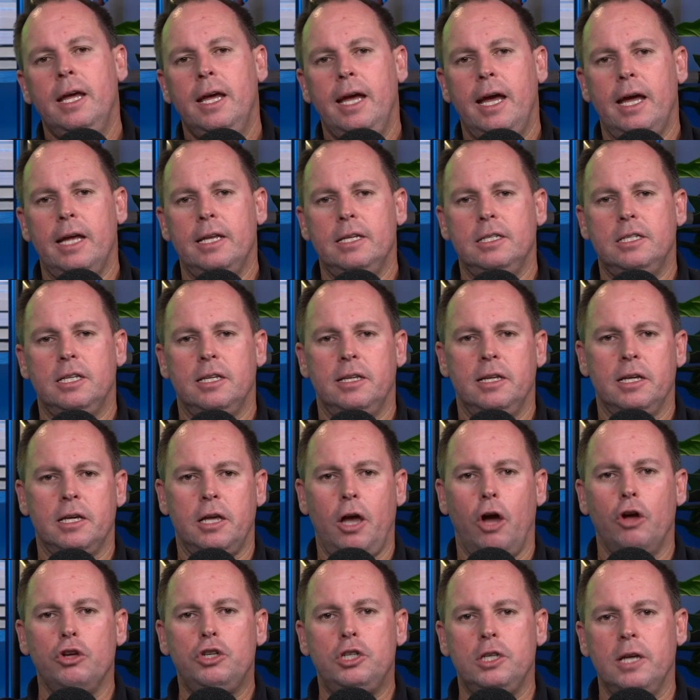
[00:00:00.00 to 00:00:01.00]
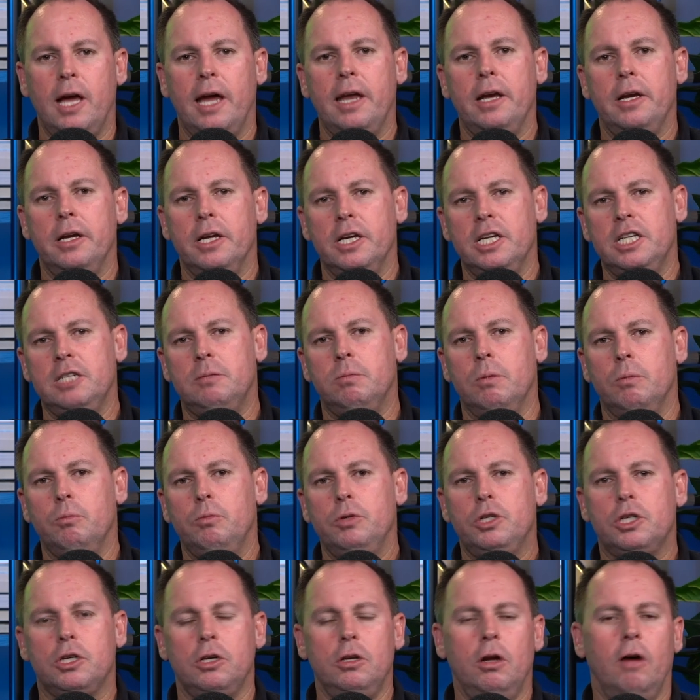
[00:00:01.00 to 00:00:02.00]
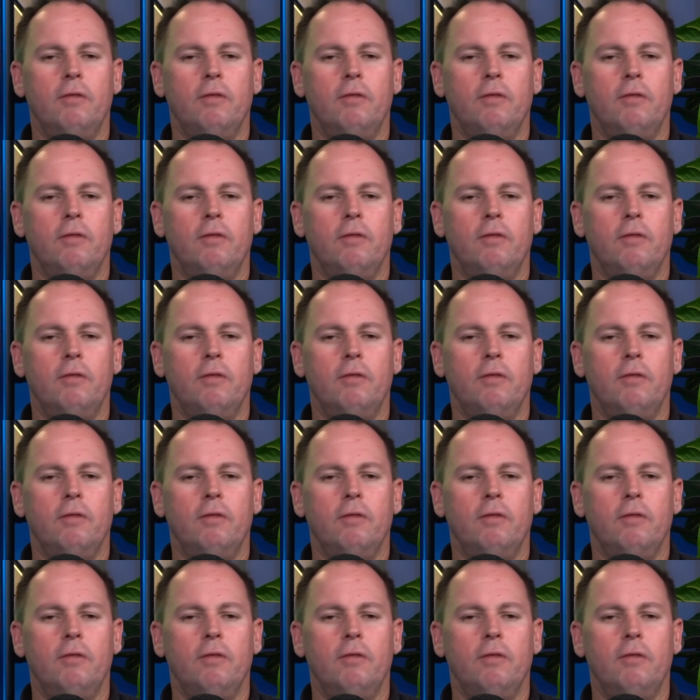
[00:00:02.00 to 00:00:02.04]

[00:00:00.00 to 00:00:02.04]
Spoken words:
and to negotiate an easement, which can